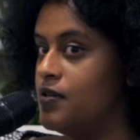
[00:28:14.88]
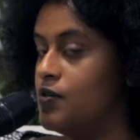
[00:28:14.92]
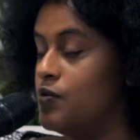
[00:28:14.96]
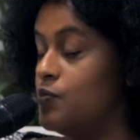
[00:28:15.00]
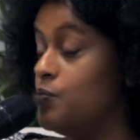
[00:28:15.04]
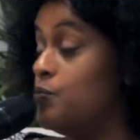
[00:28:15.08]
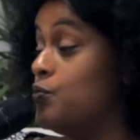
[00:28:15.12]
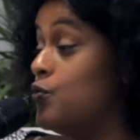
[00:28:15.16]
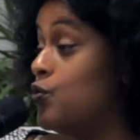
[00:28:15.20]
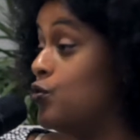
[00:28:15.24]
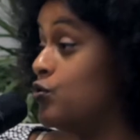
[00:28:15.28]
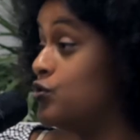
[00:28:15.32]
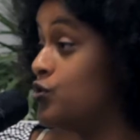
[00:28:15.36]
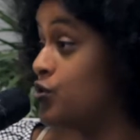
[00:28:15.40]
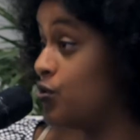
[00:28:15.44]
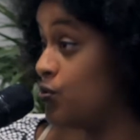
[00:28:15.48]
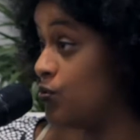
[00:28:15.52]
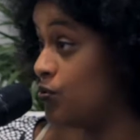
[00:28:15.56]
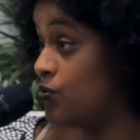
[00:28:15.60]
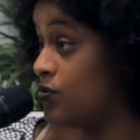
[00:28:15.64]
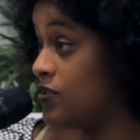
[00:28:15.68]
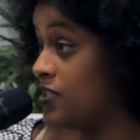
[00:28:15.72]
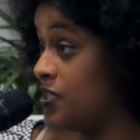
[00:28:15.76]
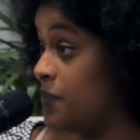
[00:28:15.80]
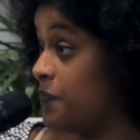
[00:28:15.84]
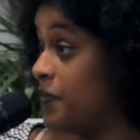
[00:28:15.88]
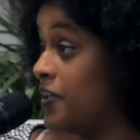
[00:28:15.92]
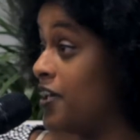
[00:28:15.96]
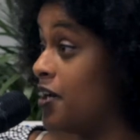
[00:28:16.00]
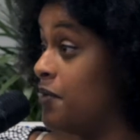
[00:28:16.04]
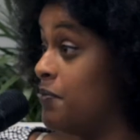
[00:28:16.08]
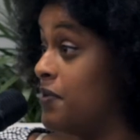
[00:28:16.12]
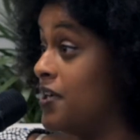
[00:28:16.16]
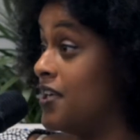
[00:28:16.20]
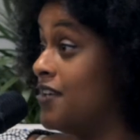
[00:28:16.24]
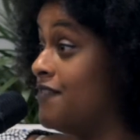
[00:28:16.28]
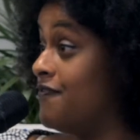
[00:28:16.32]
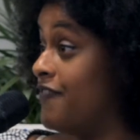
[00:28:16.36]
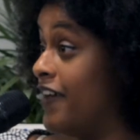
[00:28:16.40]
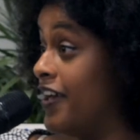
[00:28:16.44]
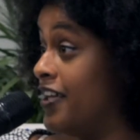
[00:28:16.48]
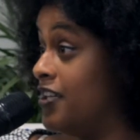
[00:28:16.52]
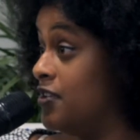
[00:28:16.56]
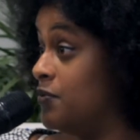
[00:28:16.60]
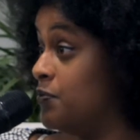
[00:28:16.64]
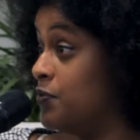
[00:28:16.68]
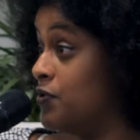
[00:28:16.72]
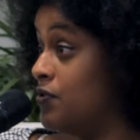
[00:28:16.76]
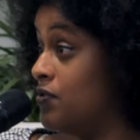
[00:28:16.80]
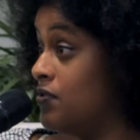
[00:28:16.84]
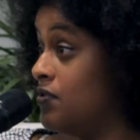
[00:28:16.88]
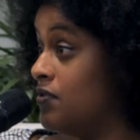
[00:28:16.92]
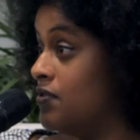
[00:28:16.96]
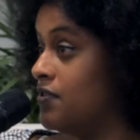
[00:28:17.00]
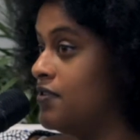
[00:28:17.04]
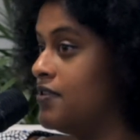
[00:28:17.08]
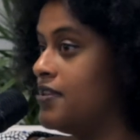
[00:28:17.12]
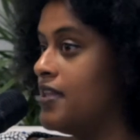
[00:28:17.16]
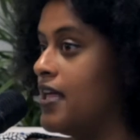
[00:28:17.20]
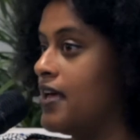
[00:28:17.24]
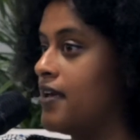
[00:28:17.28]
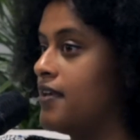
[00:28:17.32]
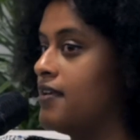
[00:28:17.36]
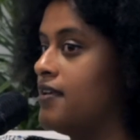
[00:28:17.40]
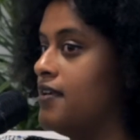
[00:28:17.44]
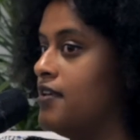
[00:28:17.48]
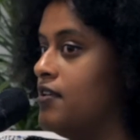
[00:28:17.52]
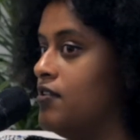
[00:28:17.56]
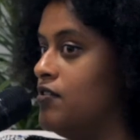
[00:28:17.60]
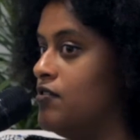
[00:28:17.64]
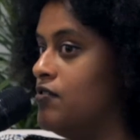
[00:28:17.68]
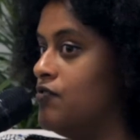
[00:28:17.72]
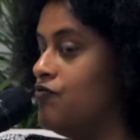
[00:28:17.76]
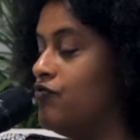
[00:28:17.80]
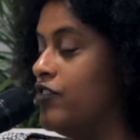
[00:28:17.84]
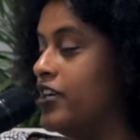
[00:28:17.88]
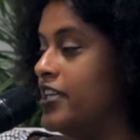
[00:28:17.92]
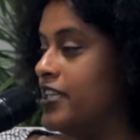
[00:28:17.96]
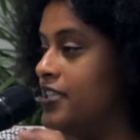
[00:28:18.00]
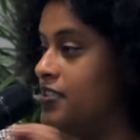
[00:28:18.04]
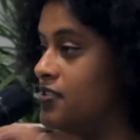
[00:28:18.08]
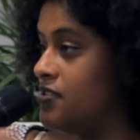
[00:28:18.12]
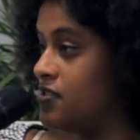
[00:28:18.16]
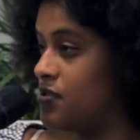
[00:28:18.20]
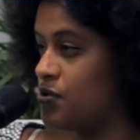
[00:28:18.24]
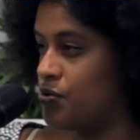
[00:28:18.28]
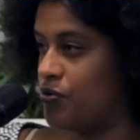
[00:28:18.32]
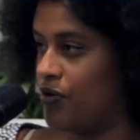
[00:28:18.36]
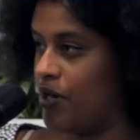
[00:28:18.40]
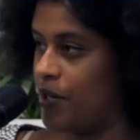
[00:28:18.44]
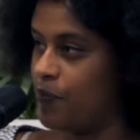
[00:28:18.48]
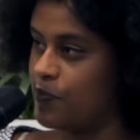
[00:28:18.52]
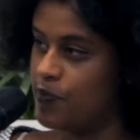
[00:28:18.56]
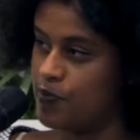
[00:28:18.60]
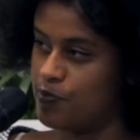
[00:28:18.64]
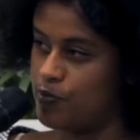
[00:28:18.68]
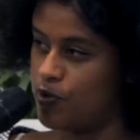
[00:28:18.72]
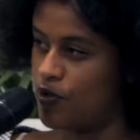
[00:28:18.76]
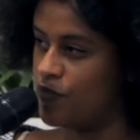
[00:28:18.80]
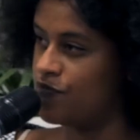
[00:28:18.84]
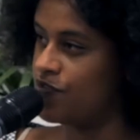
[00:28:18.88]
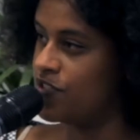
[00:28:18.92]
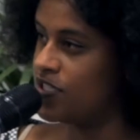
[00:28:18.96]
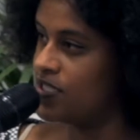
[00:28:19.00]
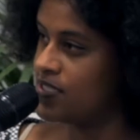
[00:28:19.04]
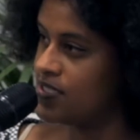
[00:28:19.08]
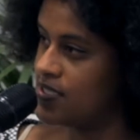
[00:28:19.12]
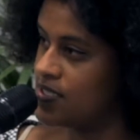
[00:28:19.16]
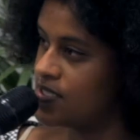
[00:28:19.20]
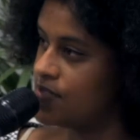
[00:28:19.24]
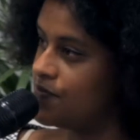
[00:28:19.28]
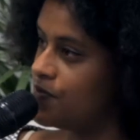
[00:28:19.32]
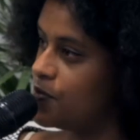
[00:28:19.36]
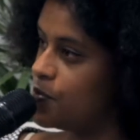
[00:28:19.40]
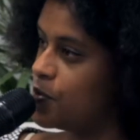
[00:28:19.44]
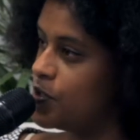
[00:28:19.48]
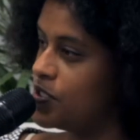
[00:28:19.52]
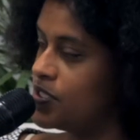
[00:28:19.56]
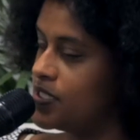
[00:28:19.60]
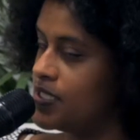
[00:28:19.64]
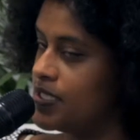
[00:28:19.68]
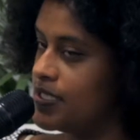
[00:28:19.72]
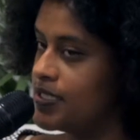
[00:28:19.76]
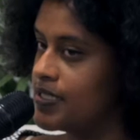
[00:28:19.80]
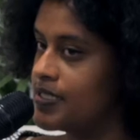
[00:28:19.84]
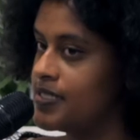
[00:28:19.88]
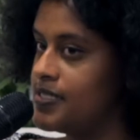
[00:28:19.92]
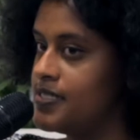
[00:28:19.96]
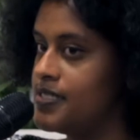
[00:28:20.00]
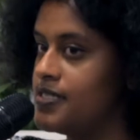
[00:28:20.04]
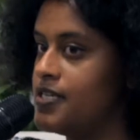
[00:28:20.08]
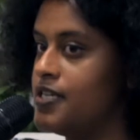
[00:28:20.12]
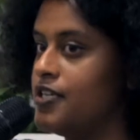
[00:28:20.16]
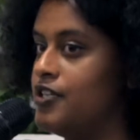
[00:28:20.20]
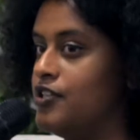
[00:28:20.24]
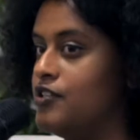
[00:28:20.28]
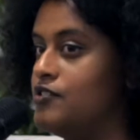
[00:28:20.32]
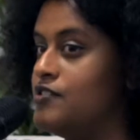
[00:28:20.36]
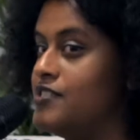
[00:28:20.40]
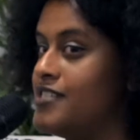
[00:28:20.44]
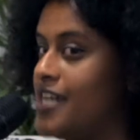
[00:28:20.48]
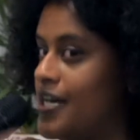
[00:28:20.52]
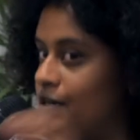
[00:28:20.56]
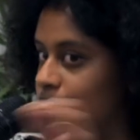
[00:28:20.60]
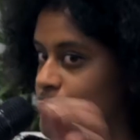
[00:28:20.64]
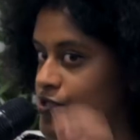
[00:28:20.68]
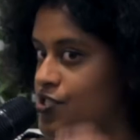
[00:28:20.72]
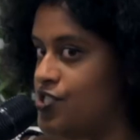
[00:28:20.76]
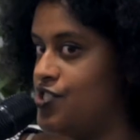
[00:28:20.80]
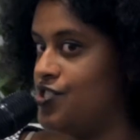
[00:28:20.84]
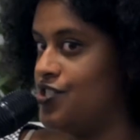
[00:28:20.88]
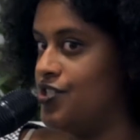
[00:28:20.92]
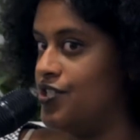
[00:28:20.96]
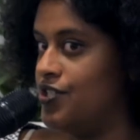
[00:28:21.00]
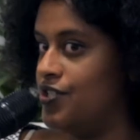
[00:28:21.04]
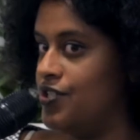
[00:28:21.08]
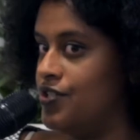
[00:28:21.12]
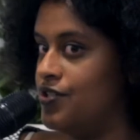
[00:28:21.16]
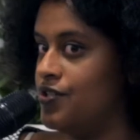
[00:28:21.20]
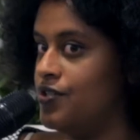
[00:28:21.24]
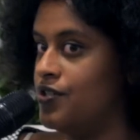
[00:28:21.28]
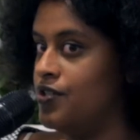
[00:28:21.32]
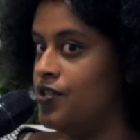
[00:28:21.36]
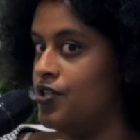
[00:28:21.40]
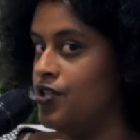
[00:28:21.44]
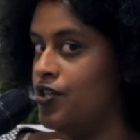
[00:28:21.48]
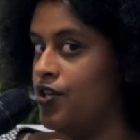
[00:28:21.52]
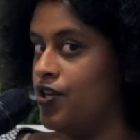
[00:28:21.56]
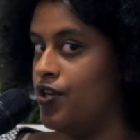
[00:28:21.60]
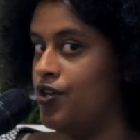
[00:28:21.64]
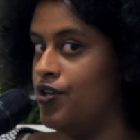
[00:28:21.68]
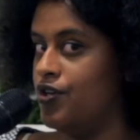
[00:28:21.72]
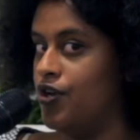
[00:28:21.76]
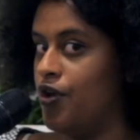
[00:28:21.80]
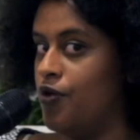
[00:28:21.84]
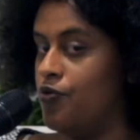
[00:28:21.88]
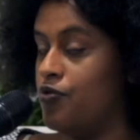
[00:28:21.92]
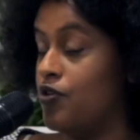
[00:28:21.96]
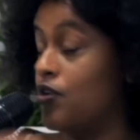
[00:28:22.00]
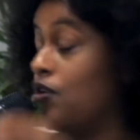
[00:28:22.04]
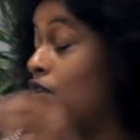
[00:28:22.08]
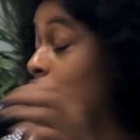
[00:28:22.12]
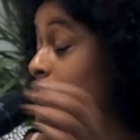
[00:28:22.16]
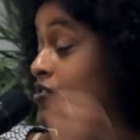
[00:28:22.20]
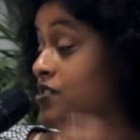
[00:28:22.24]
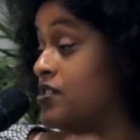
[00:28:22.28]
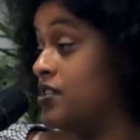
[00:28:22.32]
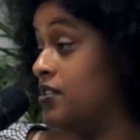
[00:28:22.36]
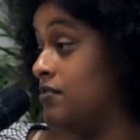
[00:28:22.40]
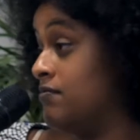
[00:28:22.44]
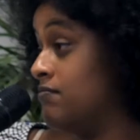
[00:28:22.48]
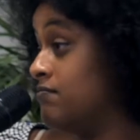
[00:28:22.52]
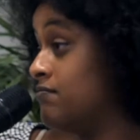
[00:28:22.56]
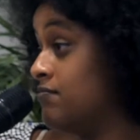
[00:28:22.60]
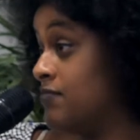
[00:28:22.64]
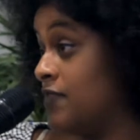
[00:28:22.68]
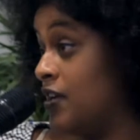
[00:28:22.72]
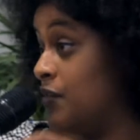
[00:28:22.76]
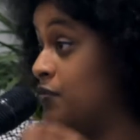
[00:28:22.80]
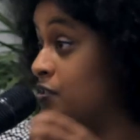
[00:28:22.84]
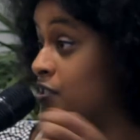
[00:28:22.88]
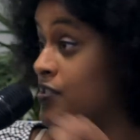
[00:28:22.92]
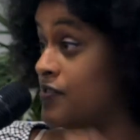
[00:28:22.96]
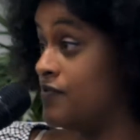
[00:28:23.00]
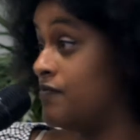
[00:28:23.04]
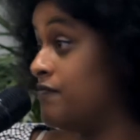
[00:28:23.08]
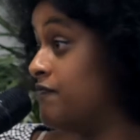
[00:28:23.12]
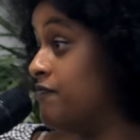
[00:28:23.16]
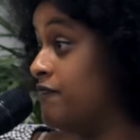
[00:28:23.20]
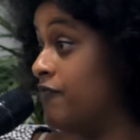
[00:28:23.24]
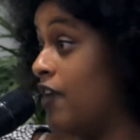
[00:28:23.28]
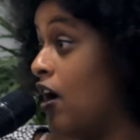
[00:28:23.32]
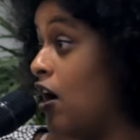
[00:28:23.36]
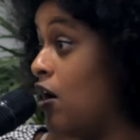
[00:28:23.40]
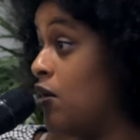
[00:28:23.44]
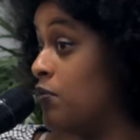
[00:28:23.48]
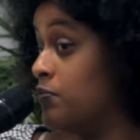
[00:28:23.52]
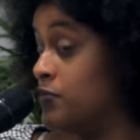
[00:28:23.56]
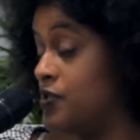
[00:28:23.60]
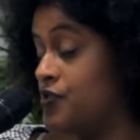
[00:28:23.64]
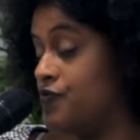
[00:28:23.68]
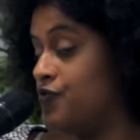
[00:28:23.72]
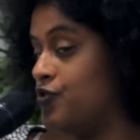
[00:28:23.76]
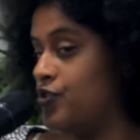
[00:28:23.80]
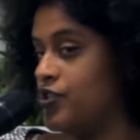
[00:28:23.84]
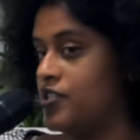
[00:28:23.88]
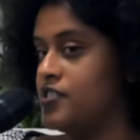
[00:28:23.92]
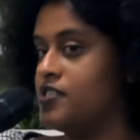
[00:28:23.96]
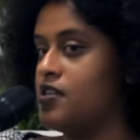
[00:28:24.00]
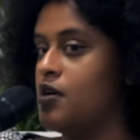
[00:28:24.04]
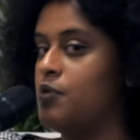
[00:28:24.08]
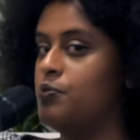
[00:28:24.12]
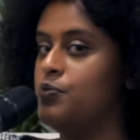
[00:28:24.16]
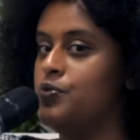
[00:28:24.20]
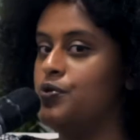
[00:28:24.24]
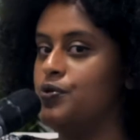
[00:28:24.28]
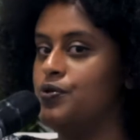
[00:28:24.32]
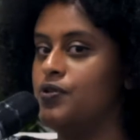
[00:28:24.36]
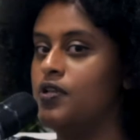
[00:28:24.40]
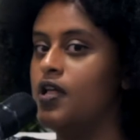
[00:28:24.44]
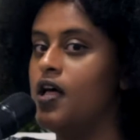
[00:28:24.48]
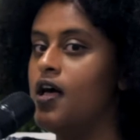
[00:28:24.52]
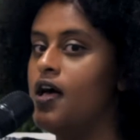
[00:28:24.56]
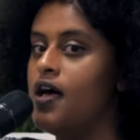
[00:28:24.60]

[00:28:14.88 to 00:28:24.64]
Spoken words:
more tools are becoming available that can really describe the provenance of a product, down to the cotton that was farmed, for example.